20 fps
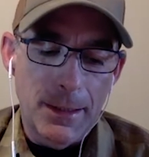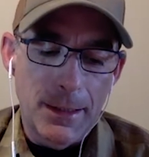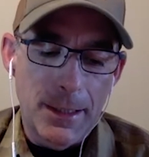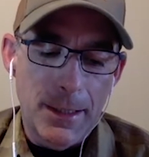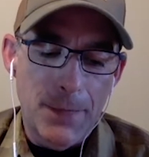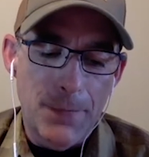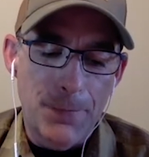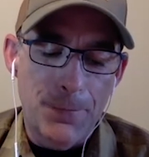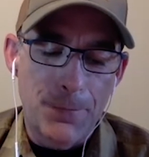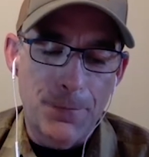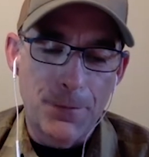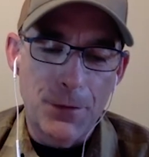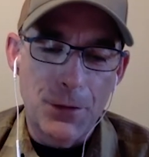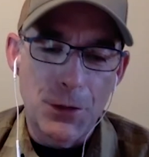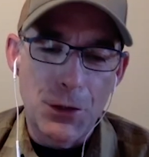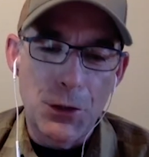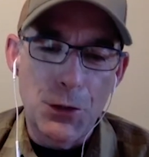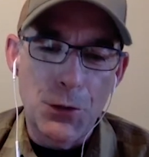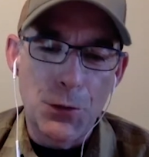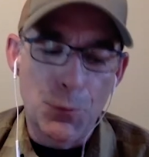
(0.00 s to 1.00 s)
if
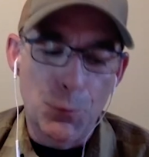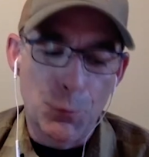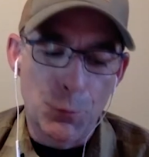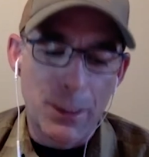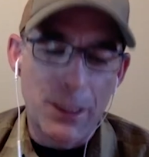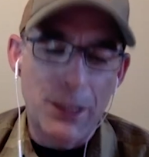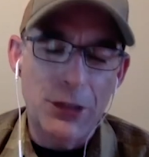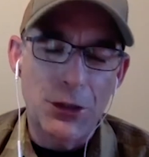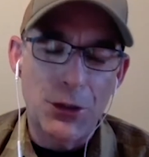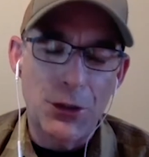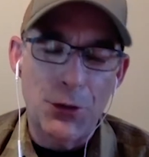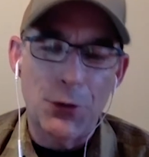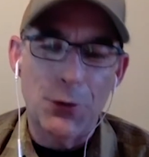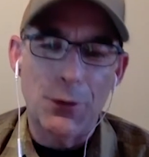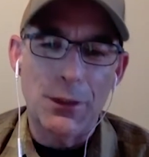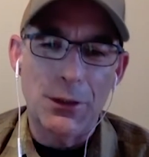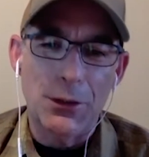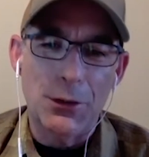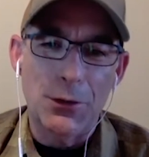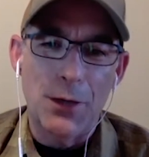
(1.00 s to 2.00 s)
you reach your
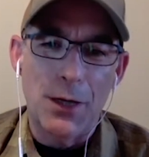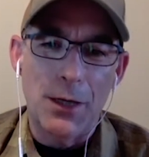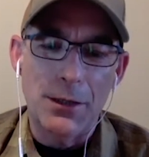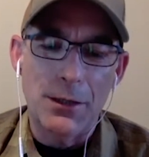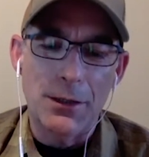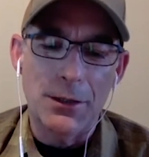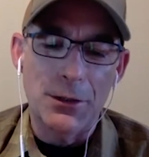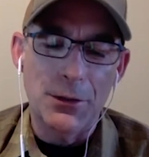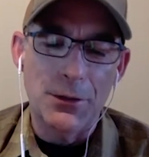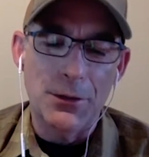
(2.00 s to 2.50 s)
3200